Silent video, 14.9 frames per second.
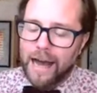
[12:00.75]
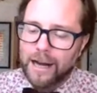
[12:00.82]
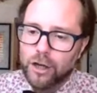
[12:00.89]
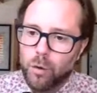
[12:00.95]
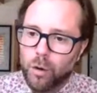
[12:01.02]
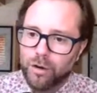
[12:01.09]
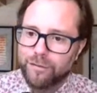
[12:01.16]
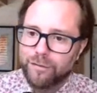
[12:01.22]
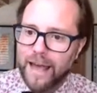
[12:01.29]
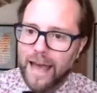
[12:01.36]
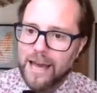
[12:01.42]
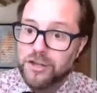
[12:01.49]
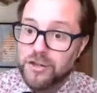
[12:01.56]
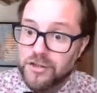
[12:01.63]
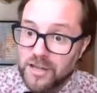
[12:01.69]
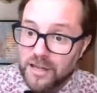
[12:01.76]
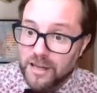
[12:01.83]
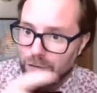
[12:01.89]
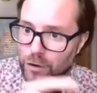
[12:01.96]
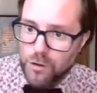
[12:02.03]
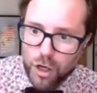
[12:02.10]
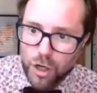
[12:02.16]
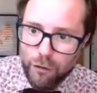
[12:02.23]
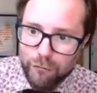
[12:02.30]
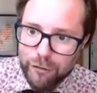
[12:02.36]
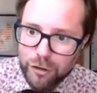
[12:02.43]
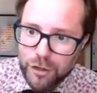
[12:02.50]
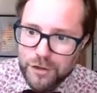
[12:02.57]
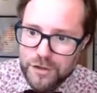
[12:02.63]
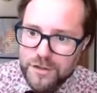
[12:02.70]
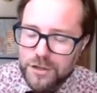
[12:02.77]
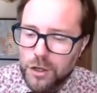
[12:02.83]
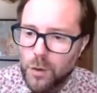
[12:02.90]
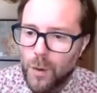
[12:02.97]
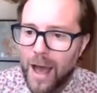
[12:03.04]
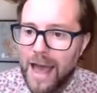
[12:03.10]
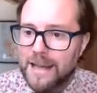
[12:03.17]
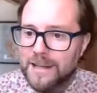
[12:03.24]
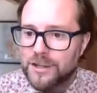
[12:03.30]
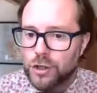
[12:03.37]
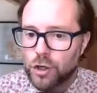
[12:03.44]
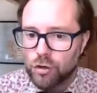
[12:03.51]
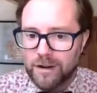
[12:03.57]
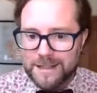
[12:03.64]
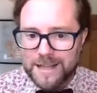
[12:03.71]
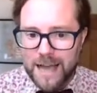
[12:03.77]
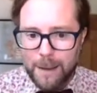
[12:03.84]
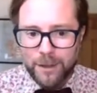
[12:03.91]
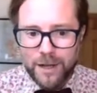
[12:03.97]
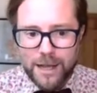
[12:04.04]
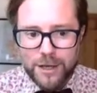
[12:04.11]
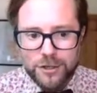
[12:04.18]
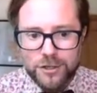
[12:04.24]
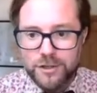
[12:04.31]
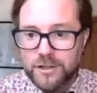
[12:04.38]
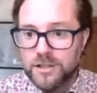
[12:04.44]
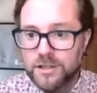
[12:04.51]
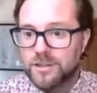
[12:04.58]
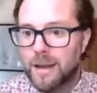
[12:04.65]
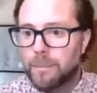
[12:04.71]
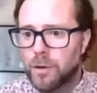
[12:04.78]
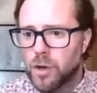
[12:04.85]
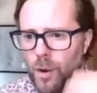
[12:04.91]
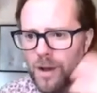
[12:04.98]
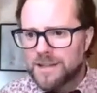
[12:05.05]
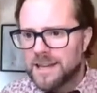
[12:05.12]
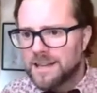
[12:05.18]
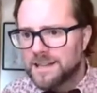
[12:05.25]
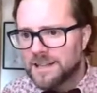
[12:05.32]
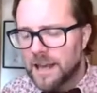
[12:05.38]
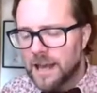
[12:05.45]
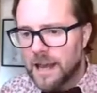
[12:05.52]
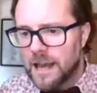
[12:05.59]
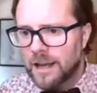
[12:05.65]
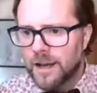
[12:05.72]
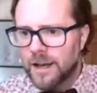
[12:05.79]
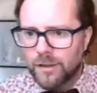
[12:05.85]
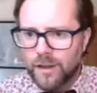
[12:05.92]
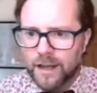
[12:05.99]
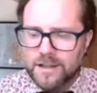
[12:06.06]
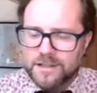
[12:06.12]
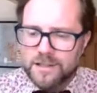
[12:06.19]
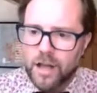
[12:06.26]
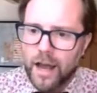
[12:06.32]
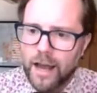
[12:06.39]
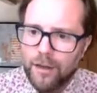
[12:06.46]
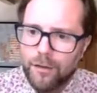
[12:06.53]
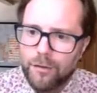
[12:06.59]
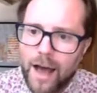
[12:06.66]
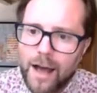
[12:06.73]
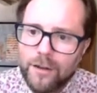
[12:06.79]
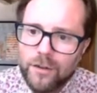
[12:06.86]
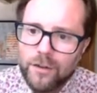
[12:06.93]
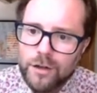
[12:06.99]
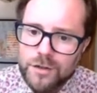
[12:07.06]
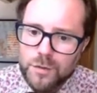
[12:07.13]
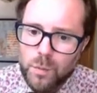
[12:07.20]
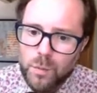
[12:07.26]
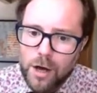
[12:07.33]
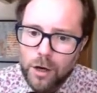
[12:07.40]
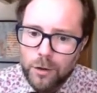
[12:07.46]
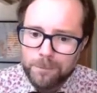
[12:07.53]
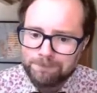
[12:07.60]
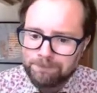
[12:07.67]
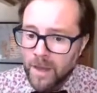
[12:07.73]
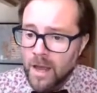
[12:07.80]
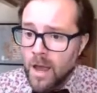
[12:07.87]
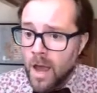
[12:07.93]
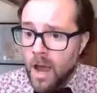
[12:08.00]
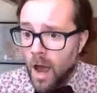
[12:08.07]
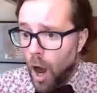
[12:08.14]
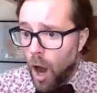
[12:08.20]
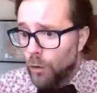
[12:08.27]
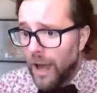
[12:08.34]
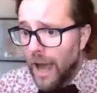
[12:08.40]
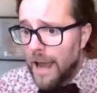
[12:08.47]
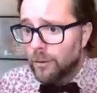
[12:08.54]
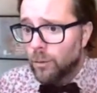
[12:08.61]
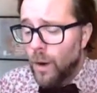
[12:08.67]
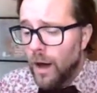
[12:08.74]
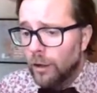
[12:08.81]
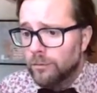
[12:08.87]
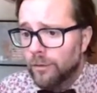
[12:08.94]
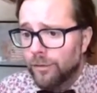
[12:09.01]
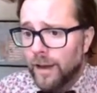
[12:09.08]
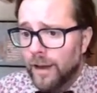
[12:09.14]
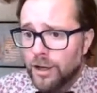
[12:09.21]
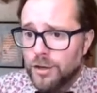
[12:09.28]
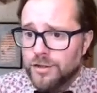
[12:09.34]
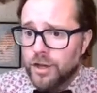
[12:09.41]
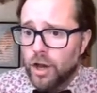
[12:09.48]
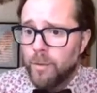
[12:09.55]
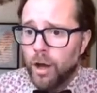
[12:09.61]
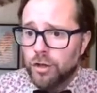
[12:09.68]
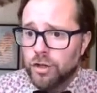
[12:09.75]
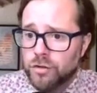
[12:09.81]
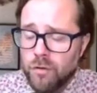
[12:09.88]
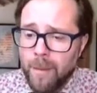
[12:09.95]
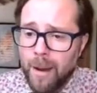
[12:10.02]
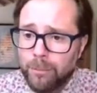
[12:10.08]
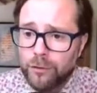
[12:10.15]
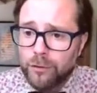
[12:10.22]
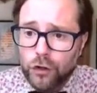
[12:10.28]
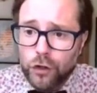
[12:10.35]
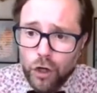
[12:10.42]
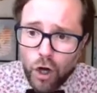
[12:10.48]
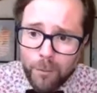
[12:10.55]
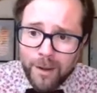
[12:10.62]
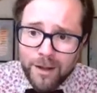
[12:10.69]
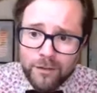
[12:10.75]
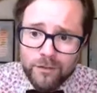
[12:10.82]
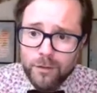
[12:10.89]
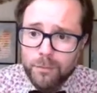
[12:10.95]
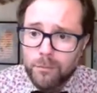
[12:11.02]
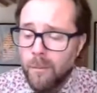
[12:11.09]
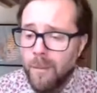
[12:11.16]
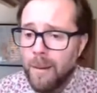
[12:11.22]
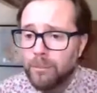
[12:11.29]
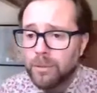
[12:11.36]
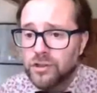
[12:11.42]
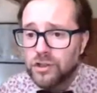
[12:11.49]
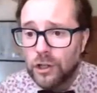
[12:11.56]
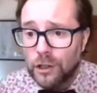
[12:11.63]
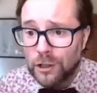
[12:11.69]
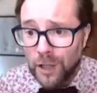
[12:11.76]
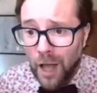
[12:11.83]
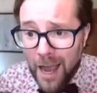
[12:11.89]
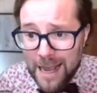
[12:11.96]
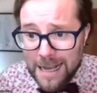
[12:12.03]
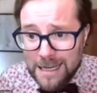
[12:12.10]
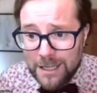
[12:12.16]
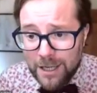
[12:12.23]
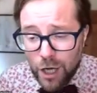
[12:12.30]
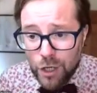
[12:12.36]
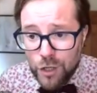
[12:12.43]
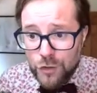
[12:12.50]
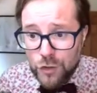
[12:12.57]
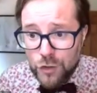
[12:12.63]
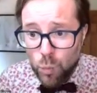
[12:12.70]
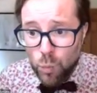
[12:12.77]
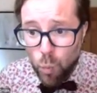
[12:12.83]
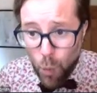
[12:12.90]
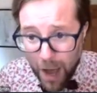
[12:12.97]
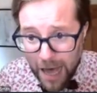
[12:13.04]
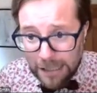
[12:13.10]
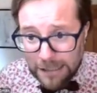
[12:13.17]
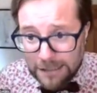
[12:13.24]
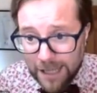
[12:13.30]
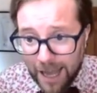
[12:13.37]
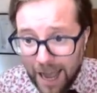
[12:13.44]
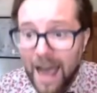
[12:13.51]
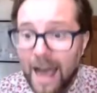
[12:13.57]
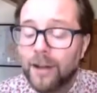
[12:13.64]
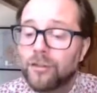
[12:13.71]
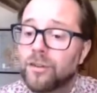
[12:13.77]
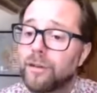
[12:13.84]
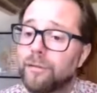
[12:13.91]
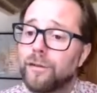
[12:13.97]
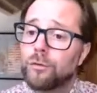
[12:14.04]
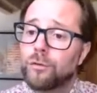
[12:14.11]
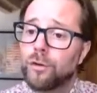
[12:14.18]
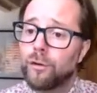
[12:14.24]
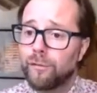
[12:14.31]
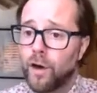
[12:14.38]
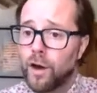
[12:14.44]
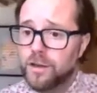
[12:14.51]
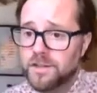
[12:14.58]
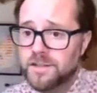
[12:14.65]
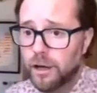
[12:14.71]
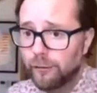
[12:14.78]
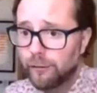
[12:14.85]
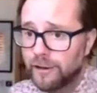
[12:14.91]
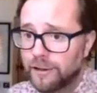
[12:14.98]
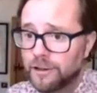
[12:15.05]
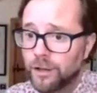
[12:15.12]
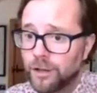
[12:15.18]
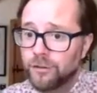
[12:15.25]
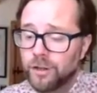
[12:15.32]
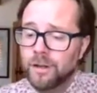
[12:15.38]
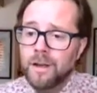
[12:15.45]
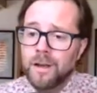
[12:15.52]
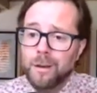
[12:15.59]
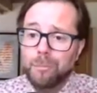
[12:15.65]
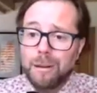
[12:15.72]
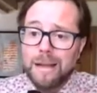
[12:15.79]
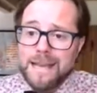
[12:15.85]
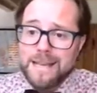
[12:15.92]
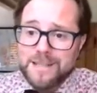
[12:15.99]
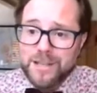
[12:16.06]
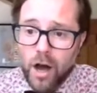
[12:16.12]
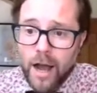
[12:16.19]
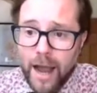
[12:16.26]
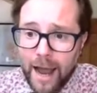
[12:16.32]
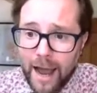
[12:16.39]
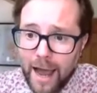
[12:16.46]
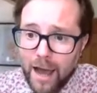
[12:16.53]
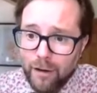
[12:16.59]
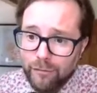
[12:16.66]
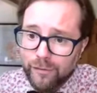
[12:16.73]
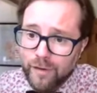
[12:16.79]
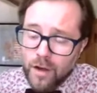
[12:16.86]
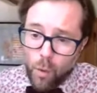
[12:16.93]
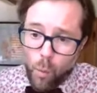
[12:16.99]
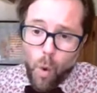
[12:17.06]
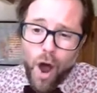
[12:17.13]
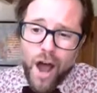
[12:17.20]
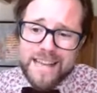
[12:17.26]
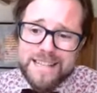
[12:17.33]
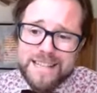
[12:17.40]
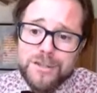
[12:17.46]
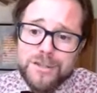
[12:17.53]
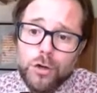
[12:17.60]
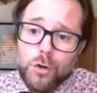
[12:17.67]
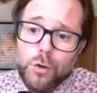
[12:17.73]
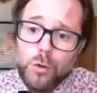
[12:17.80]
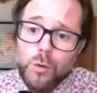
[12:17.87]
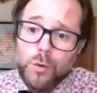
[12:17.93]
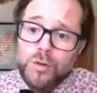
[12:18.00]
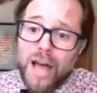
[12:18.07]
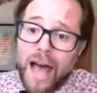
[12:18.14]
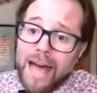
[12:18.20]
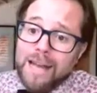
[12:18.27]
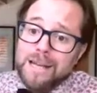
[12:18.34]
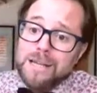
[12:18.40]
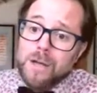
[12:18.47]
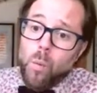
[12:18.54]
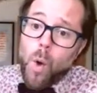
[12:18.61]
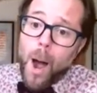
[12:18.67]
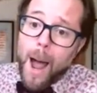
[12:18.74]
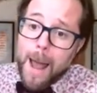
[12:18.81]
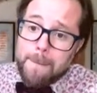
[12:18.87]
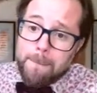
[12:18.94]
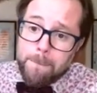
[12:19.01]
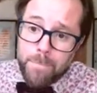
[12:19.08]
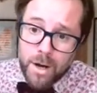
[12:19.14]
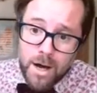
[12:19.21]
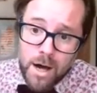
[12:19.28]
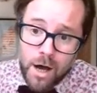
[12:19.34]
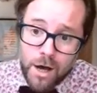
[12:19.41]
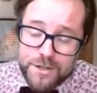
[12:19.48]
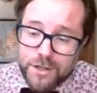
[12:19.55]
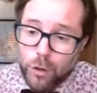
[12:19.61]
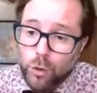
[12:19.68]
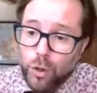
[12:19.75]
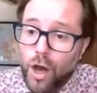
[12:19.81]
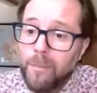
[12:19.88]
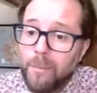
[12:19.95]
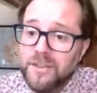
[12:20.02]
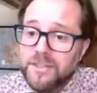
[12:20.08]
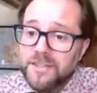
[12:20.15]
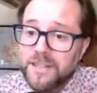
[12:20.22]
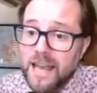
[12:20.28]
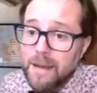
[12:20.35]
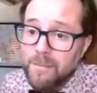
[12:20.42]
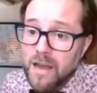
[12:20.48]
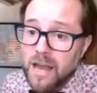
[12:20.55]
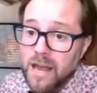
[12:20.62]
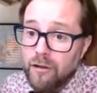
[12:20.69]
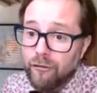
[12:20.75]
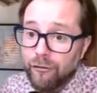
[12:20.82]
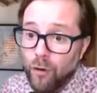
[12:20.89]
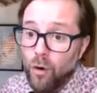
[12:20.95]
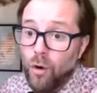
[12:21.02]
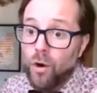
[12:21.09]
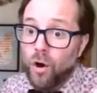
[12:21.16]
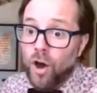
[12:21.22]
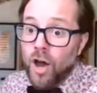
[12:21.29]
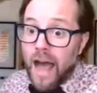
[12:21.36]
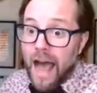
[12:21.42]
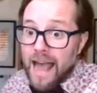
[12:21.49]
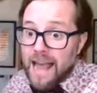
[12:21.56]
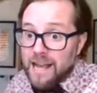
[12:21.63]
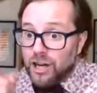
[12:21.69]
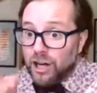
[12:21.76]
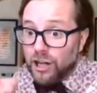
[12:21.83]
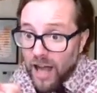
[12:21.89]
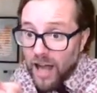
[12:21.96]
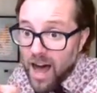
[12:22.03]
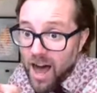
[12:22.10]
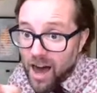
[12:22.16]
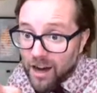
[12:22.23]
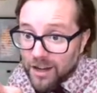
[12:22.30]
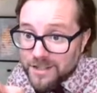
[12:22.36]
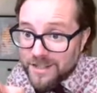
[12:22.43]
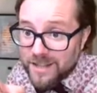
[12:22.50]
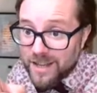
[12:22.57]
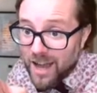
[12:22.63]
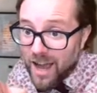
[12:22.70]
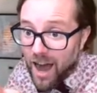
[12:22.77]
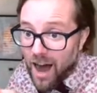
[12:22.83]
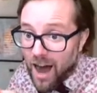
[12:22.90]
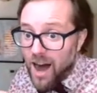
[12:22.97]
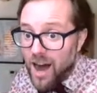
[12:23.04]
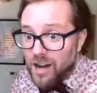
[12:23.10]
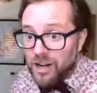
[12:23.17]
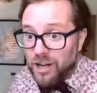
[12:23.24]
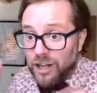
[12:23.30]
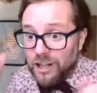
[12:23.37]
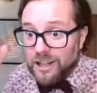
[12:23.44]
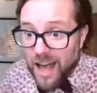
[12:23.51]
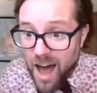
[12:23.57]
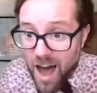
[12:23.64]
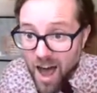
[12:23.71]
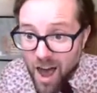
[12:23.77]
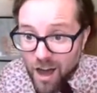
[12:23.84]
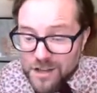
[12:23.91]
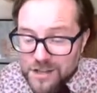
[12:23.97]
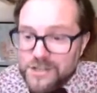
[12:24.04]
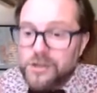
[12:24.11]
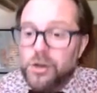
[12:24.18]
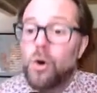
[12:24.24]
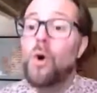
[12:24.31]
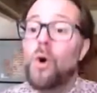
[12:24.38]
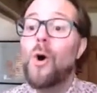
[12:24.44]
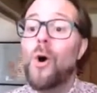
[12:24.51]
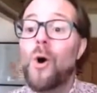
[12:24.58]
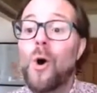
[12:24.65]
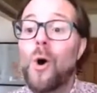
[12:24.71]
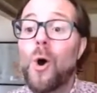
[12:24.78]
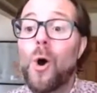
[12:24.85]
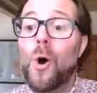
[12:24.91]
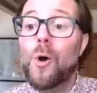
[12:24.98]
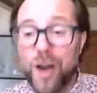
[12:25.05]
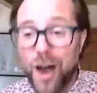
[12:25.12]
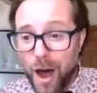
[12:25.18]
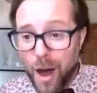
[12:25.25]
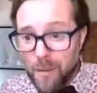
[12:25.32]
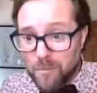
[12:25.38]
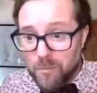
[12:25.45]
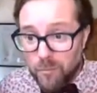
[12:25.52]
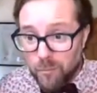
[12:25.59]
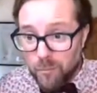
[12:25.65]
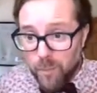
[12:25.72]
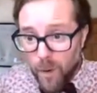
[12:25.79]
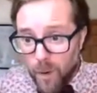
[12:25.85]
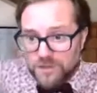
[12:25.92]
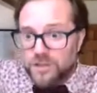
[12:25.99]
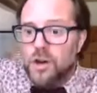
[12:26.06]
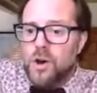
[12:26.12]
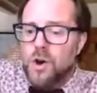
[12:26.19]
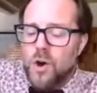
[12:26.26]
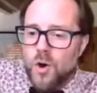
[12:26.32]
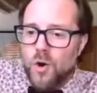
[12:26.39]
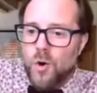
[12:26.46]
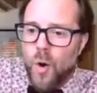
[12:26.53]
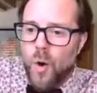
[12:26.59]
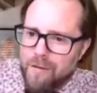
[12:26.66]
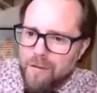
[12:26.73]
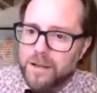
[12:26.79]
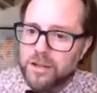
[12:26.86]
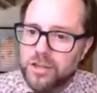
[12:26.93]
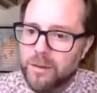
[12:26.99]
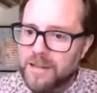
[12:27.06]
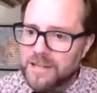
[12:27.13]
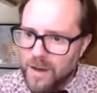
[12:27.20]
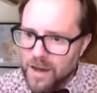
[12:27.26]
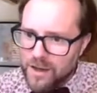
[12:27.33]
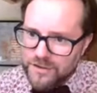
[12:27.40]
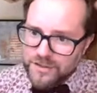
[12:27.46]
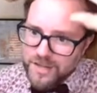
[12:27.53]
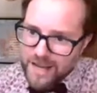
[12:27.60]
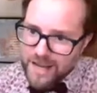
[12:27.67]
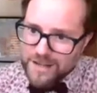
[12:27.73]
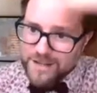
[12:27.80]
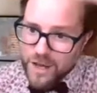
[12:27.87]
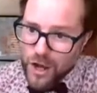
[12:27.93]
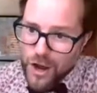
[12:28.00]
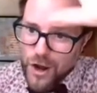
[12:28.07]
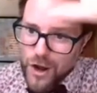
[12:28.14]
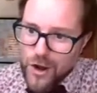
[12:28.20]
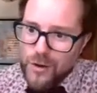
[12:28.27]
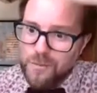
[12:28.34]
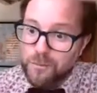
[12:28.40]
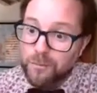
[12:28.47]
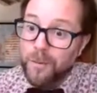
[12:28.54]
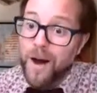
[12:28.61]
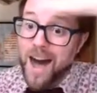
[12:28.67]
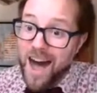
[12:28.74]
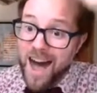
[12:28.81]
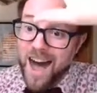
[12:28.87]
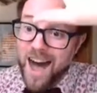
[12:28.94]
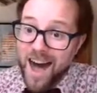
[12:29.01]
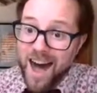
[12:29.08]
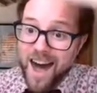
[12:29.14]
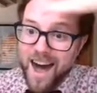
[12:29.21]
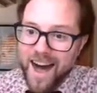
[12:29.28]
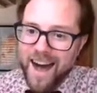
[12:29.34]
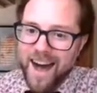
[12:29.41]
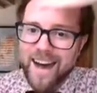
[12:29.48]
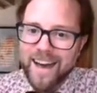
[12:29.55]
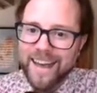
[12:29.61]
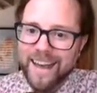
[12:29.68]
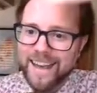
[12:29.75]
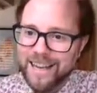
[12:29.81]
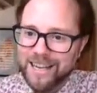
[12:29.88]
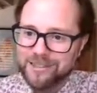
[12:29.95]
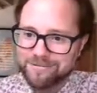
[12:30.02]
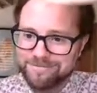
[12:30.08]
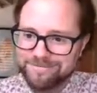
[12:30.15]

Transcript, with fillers: and qualifications to give you the confidence to ace your examinations, WSET, things like that as well. Okay, well, thank you so much. Remember to comment, remember to like as well. And if you do find yourself in London, please, I have wine schools and a wine bar. So come and see me for a class a glass or a bottle. I've been Jimmy Smith. See you soon. Bye.